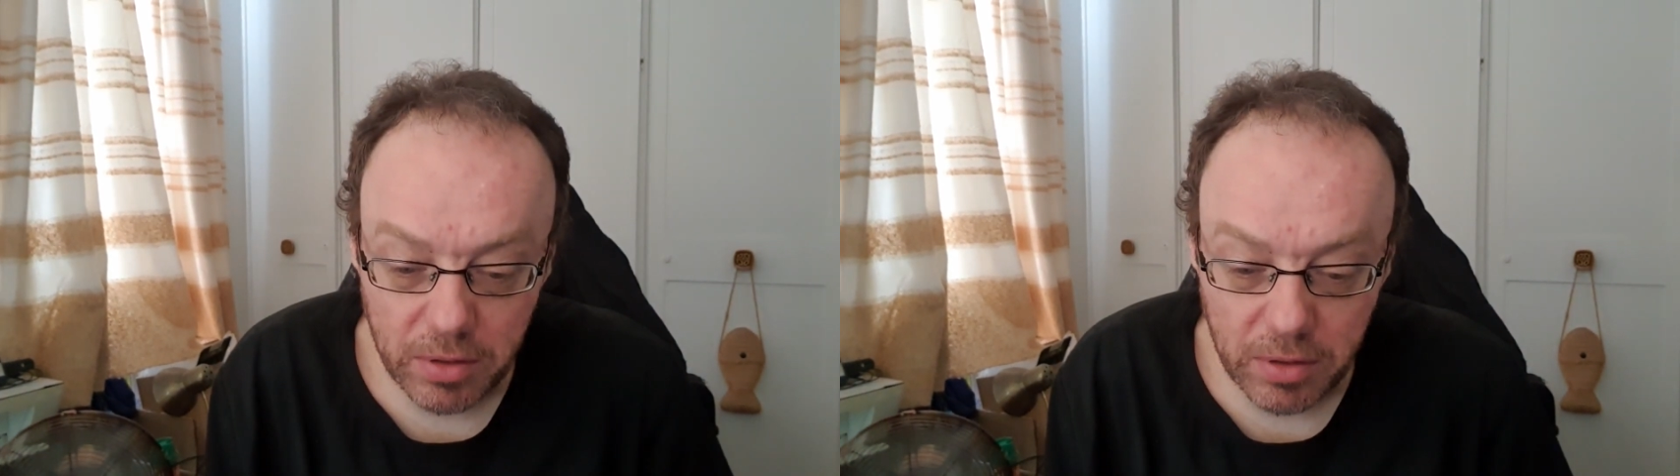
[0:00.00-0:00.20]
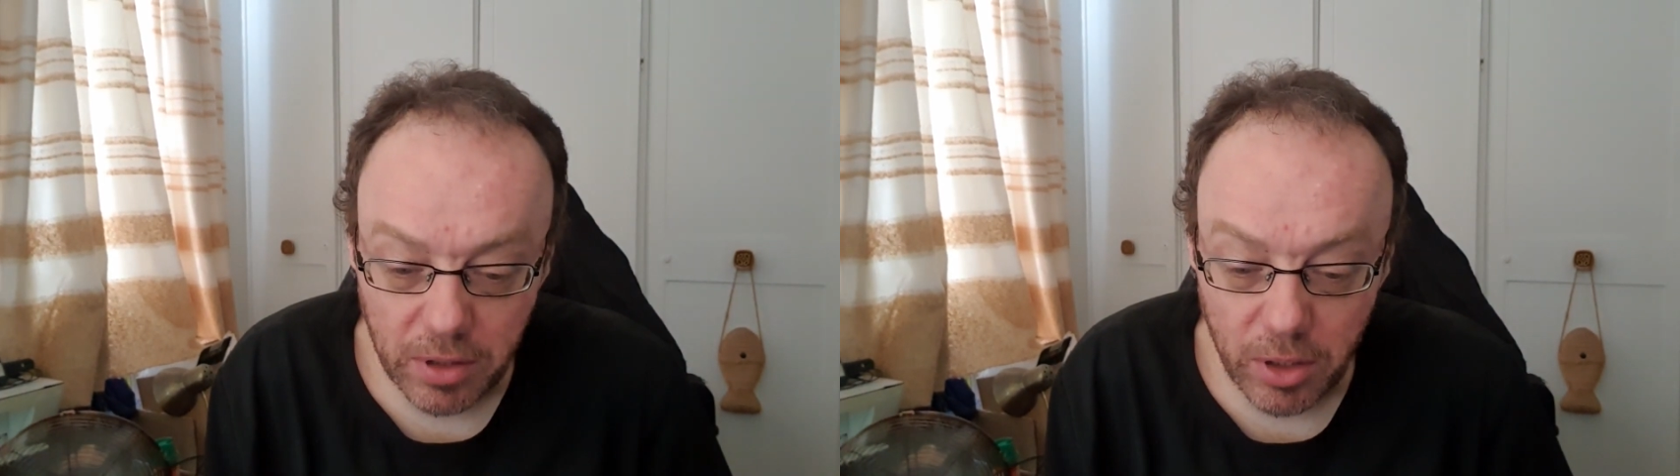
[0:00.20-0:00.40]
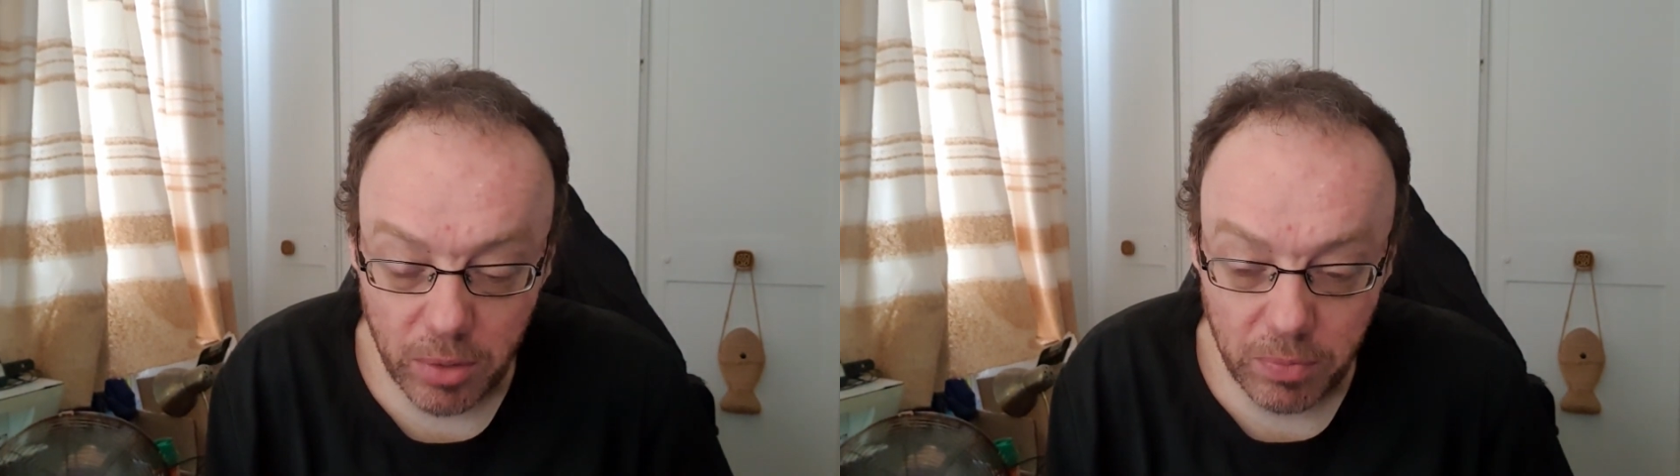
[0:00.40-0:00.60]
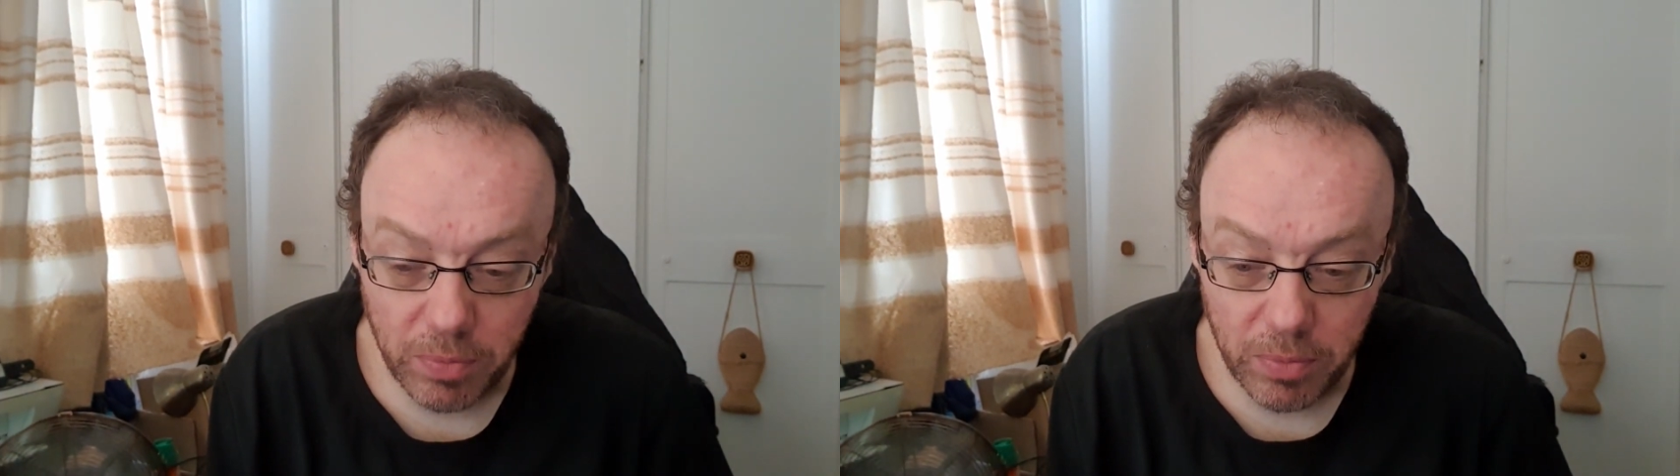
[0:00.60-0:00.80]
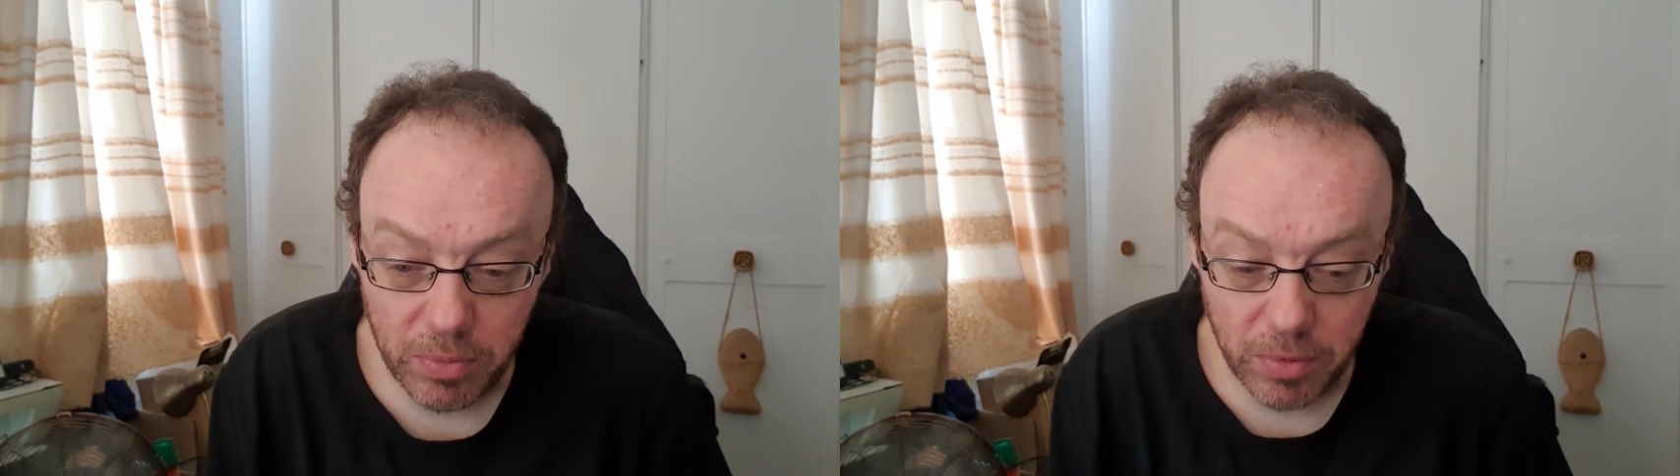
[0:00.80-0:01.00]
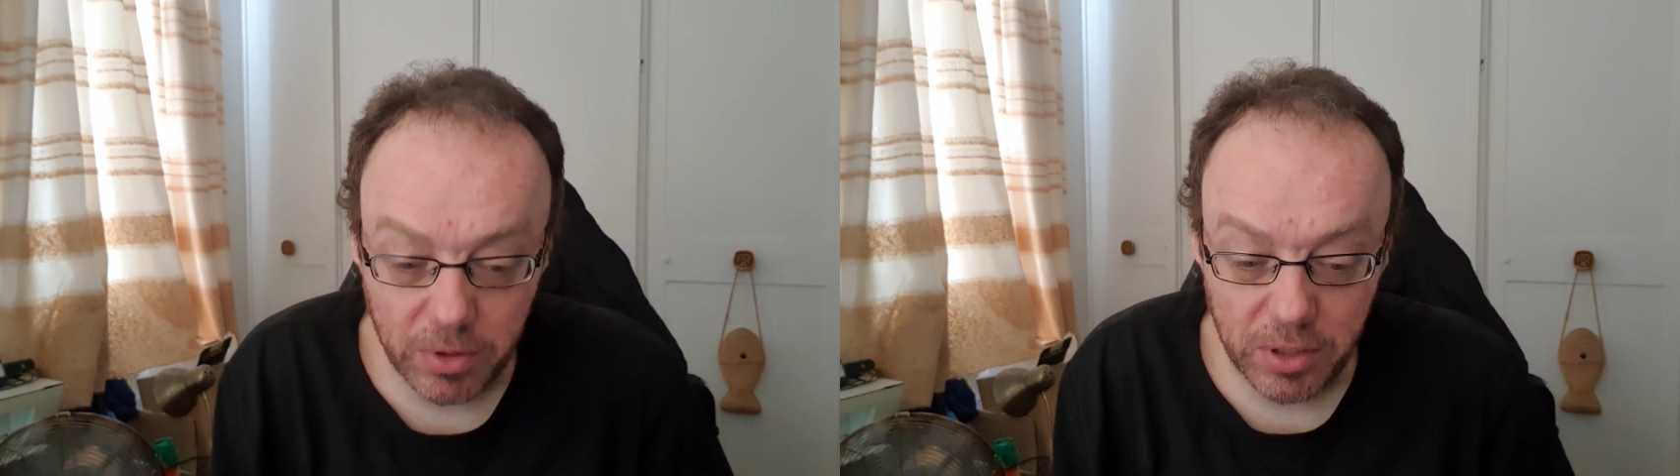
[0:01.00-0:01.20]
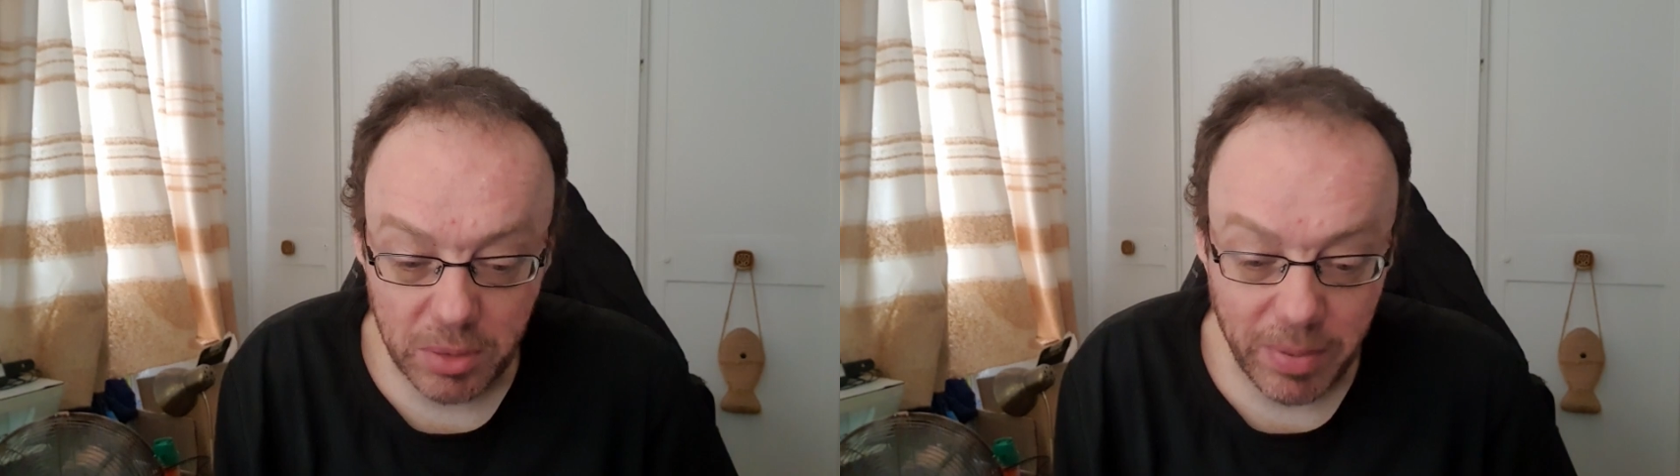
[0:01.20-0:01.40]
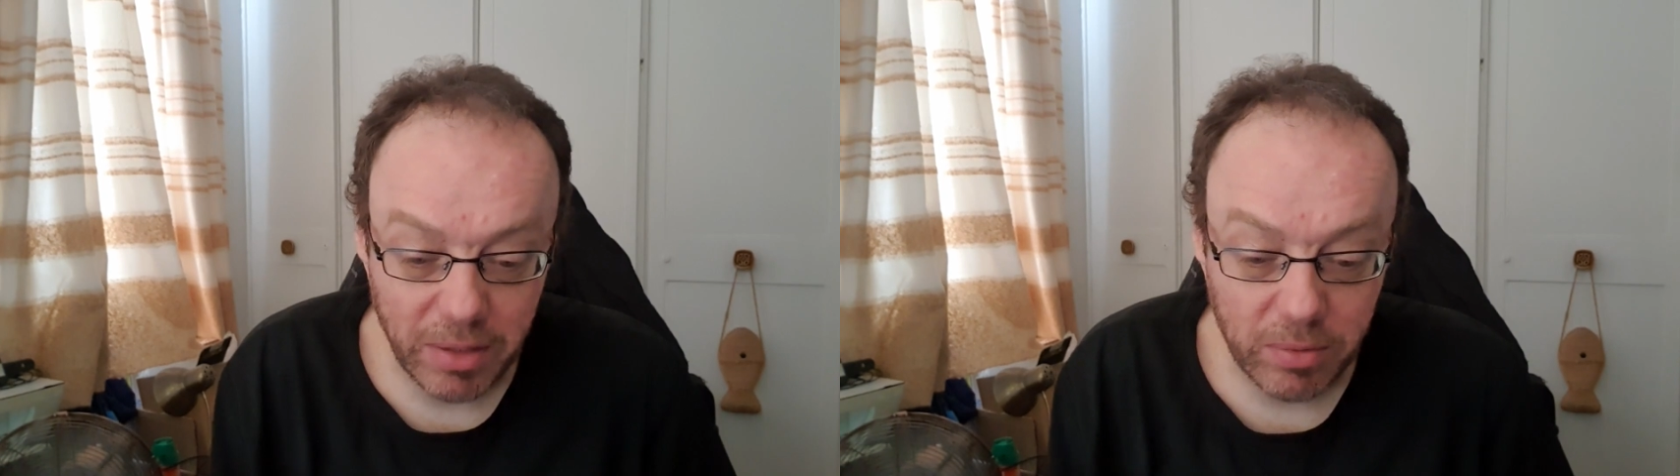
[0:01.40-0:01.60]
the globe Earthers
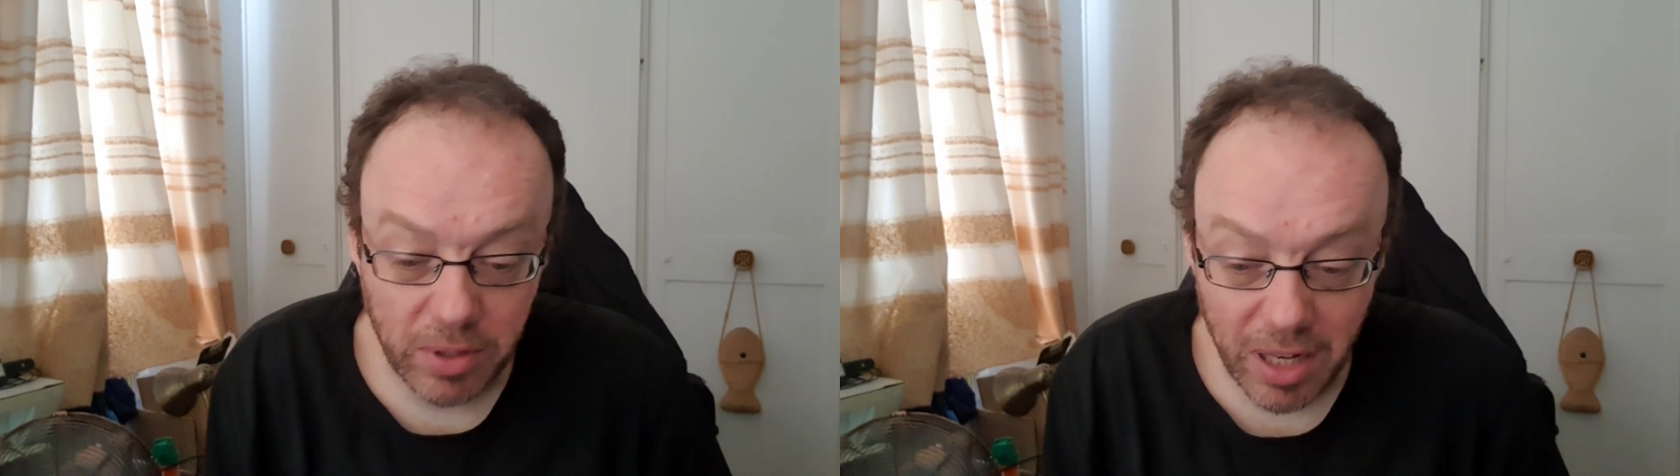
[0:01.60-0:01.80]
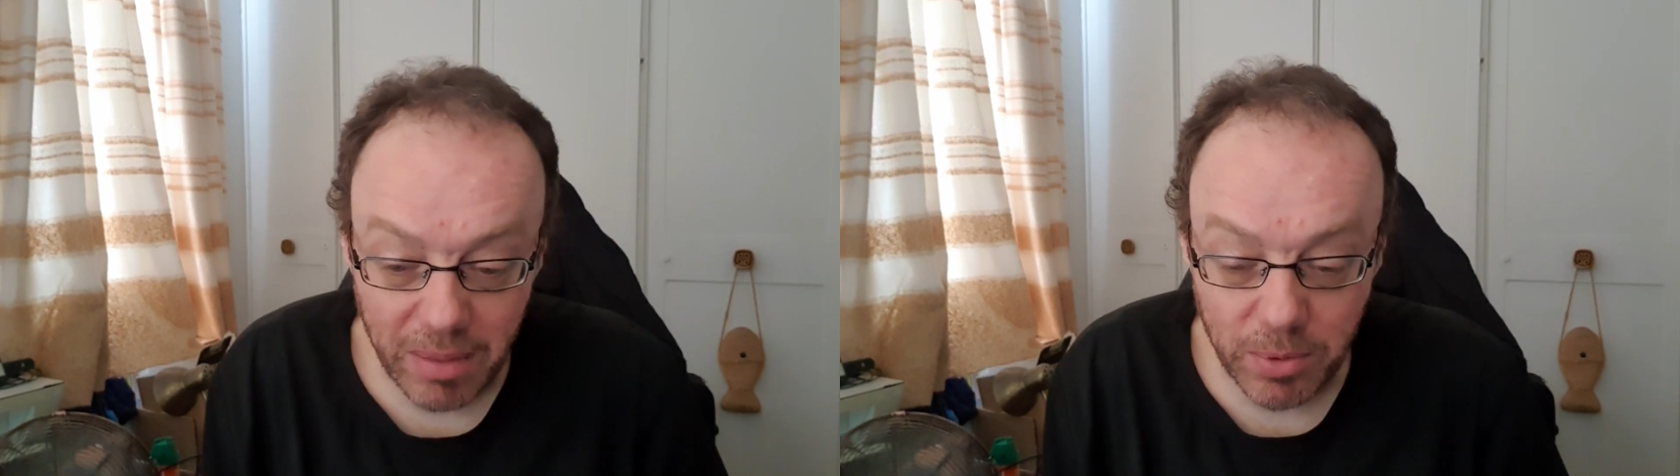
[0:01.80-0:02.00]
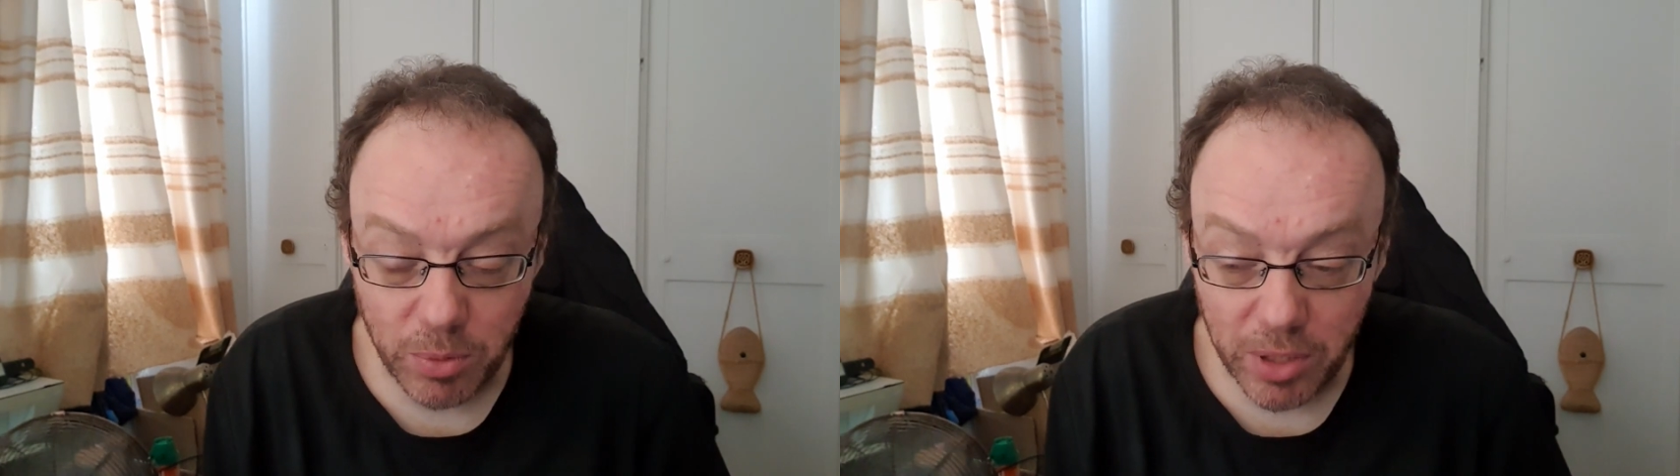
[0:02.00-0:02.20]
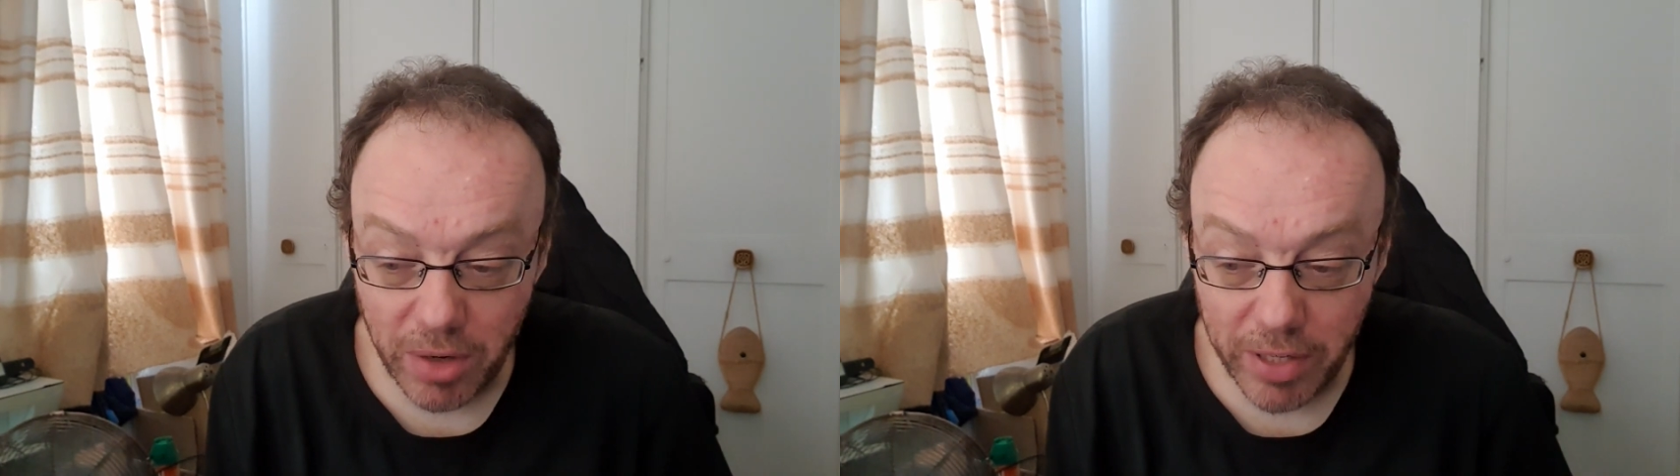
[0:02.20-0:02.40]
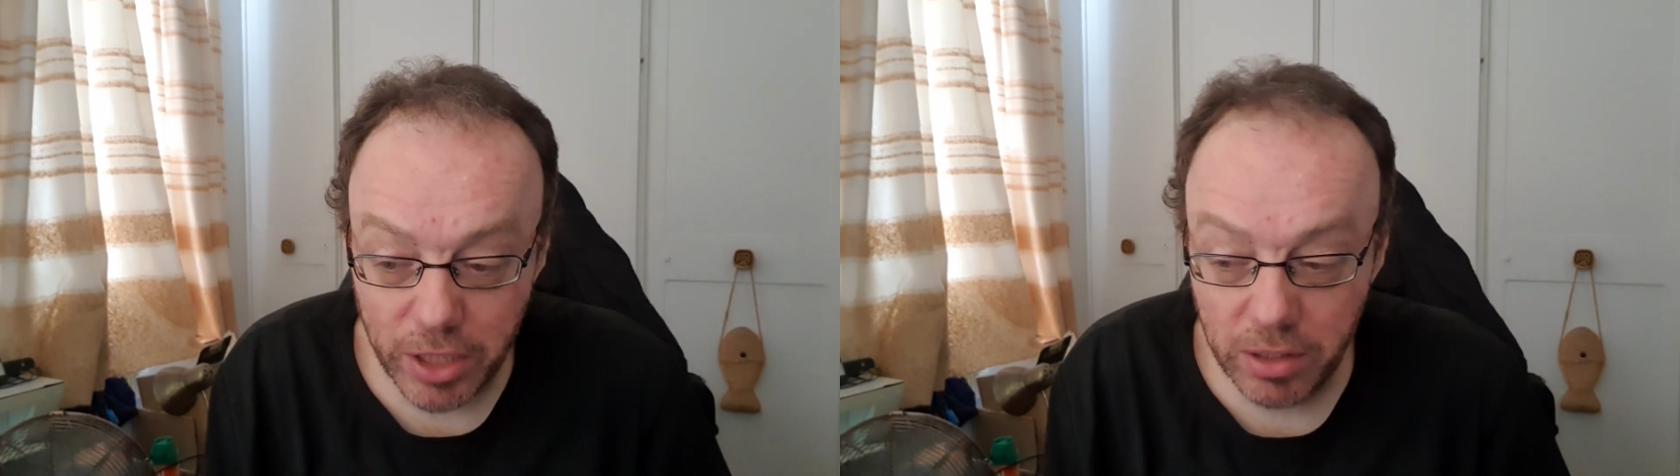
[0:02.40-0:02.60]
made claims in one direction,